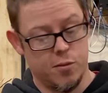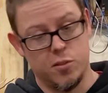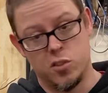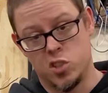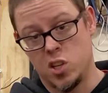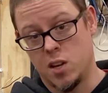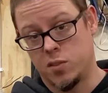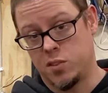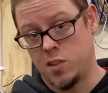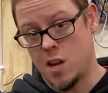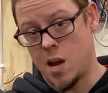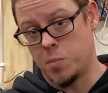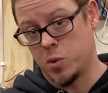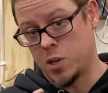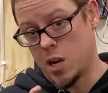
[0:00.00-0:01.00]

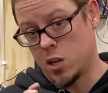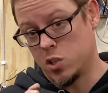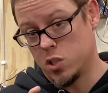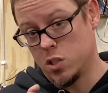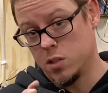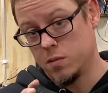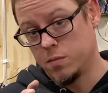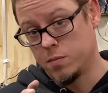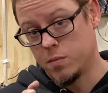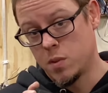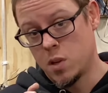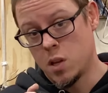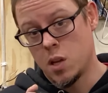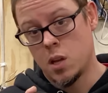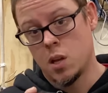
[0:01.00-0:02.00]
GFCI protection,
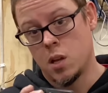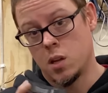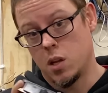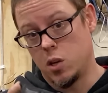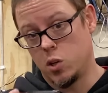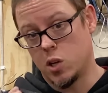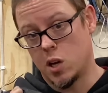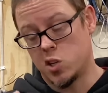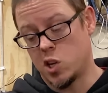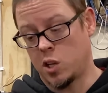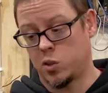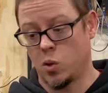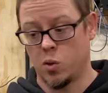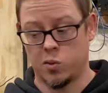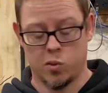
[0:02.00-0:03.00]
and you got to check
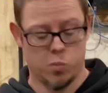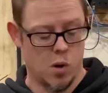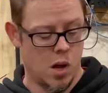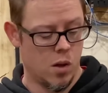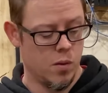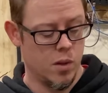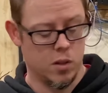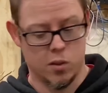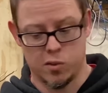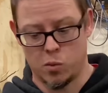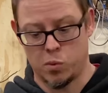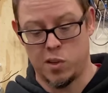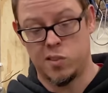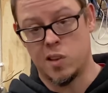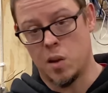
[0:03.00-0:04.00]
those as well. And there's a
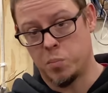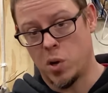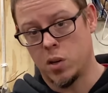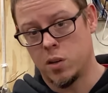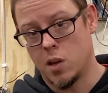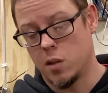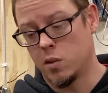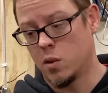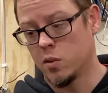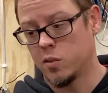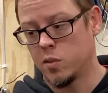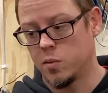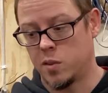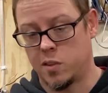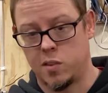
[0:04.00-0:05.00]
reset button on those.
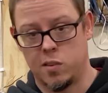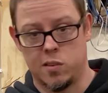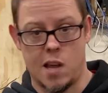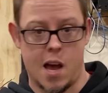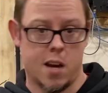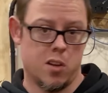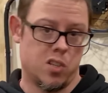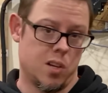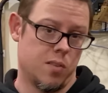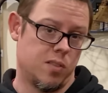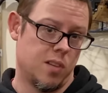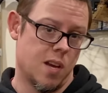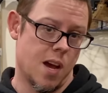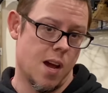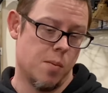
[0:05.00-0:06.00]
This is not a
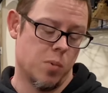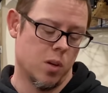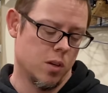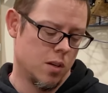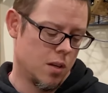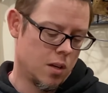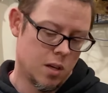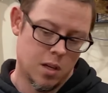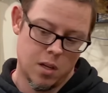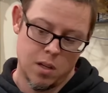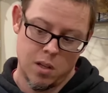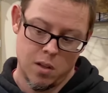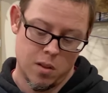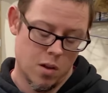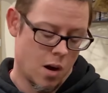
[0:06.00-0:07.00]
GFCI, but
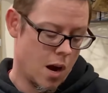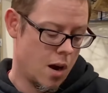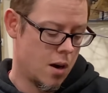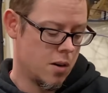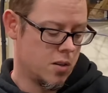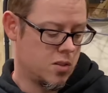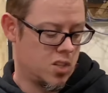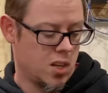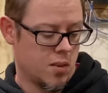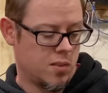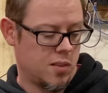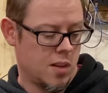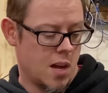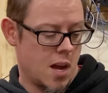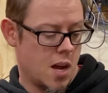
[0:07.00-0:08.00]
there are
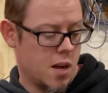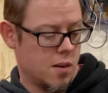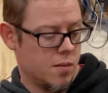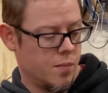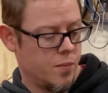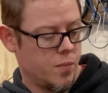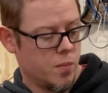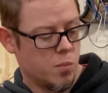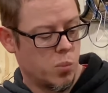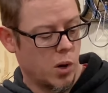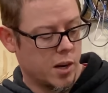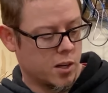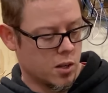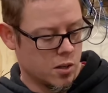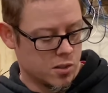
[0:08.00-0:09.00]
GFCI
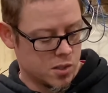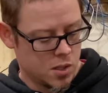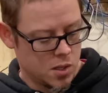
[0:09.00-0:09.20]
breakers.